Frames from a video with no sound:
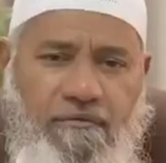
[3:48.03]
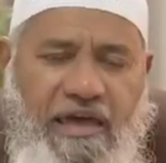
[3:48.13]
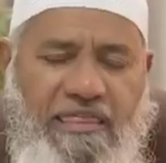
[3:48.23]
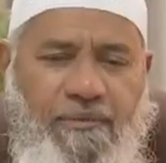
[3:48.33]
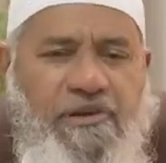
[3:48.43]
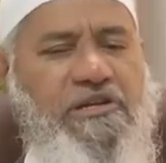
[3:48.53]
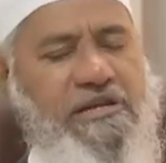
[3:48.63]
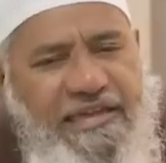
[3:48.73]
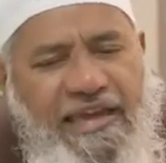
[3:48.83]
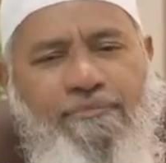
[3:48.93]
as I
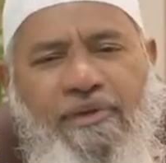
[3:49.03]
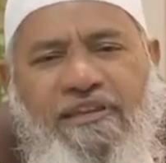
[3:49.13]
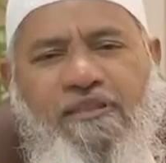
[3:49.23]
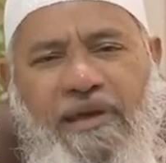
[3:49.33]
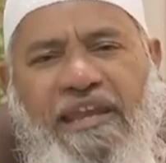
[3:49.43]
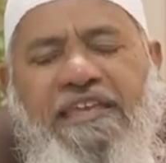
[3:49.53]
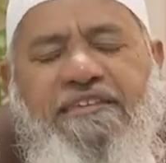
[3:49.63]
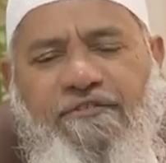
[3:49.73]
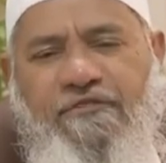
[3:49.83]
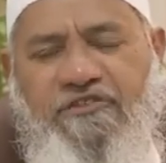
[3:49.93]
mentioned. Second best is by
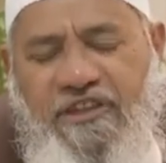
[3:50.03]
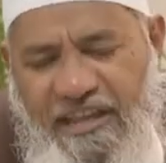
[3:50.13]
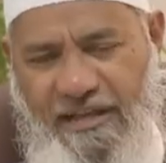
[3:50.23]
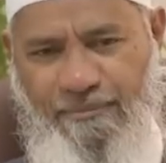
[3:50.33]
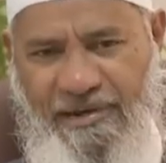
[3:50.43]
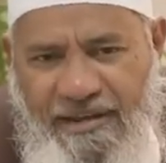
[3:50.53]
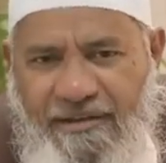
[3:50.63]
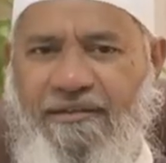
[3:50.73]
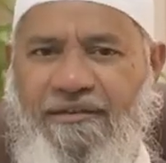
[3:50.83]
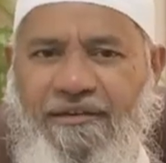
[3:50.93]
nature if it's Sharia compliant.
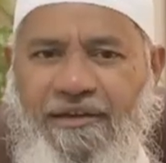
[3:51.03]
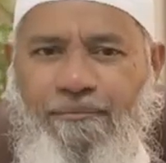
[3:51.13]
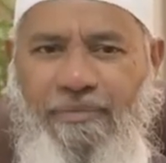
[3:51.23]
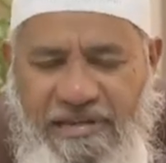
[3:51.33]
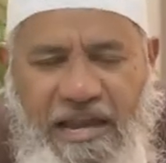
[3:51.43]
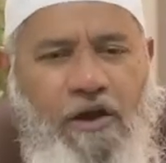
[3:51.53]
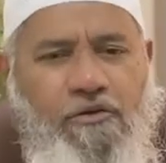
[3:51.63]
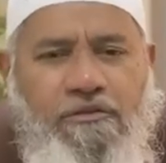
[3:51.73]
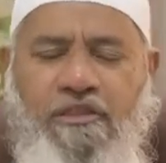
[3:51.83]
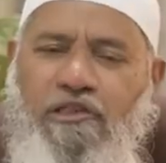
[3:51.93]
But
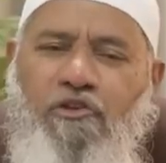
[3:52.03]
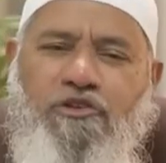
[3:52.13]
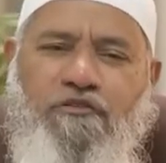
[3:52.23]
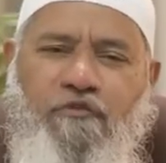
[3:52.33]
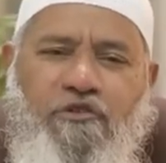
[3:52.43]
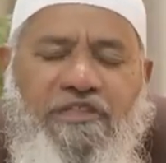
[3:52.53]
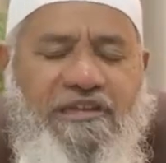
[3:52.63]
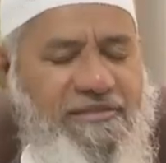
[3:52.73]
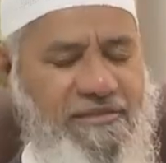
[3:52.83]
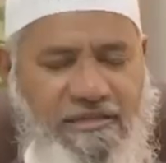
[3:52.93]
now the solution for you is
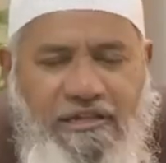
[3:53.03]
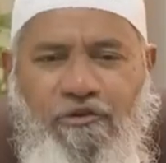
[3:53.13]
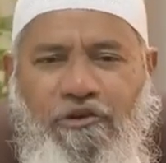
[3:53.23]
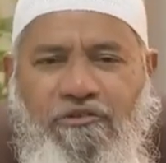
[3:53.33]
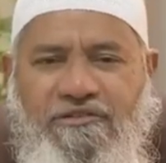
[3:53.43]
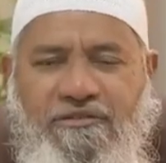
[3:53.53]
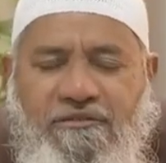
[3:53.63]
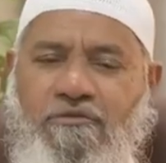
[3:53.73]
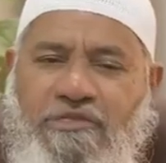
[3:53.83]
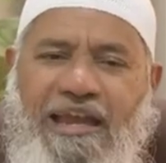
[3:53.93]
that see to it to
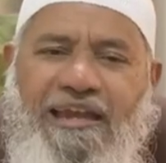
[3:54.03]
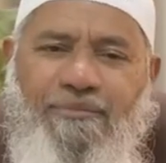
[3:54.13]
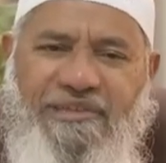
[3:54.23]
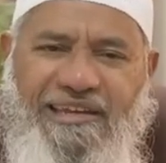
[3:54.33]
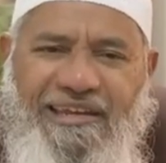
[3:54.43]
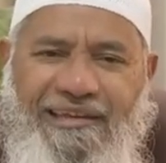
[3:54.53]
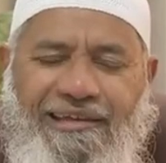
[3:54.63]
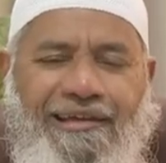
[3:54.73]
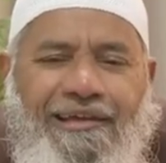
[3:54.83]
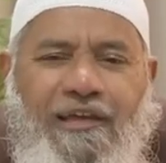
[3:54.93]
sell it
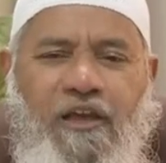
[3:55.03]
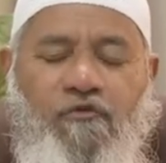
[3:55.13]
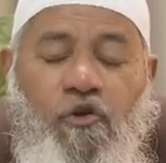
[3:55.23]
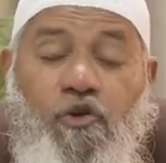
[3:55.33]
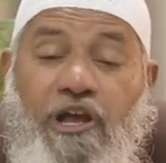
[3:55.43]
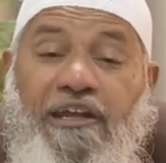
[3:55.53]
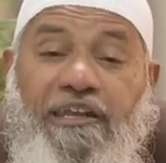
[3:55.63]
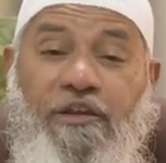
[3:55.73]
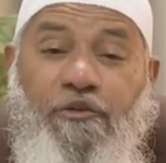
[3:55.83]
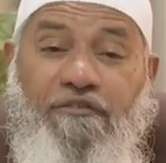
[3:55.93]
immediately. If you want to
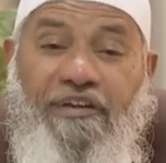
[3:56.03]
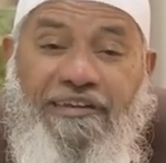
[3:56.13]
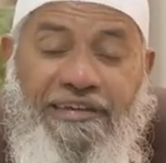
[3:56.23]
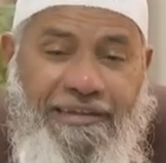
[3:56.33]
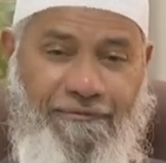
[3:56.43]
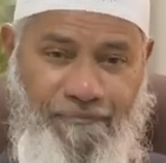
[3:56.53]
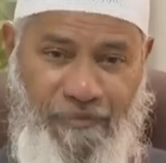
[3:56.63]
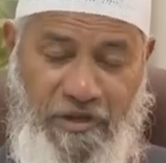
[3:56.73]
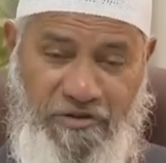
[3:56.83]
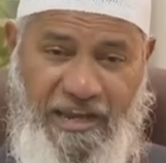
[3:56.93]
continue investing
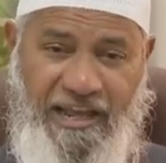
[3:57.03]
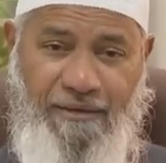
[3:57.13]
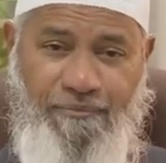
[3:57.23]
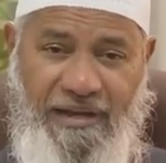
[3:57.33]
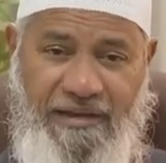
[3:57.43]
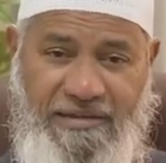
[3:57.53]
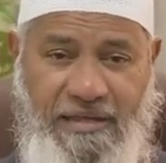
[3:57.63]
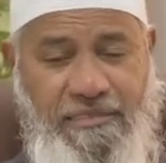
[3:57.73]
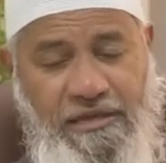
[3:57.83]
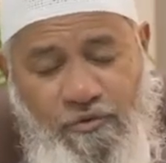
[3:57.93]
in Sharia compliant
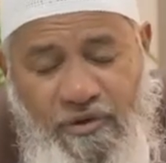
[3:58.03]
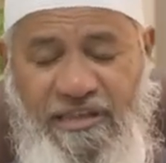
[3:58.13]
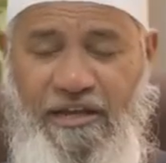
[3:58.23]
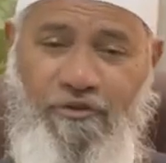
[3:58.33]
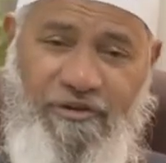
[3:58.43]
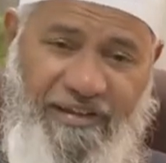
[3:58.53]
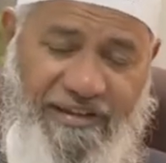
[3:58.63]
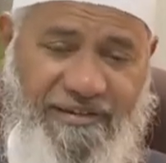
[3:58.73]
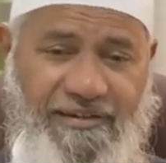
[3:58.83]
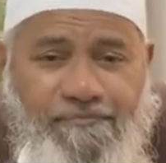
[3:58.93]
shares, see to it that you
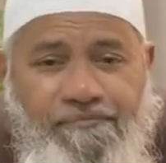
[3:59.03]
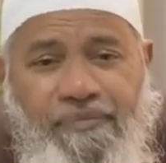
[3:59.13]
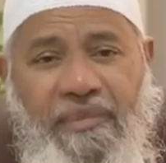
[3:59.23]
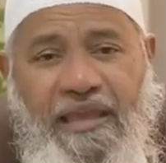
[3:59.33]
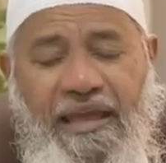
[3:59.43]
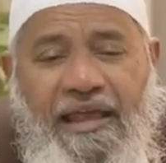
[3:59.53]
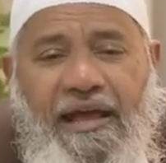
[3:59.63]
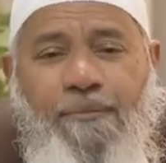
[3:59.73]
invest in a